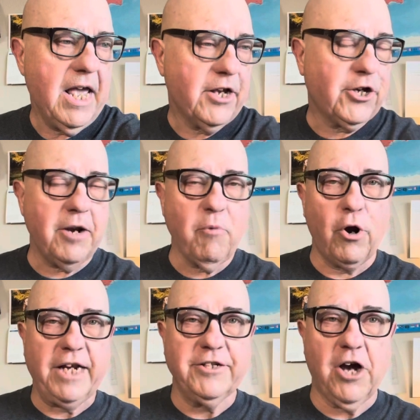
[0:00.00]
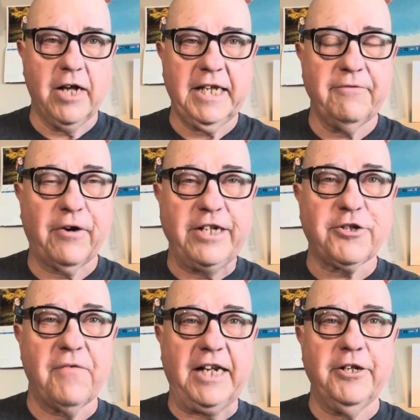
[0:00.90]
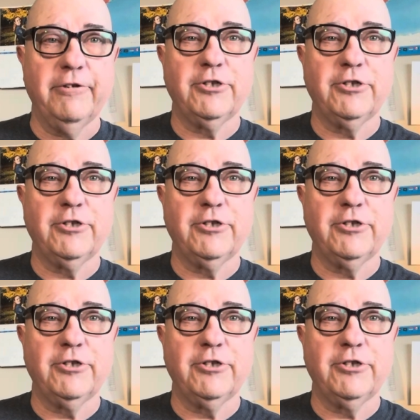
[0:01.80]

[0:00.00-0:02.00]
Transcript: Good morning, Dawn Lane. Fraser Valley News,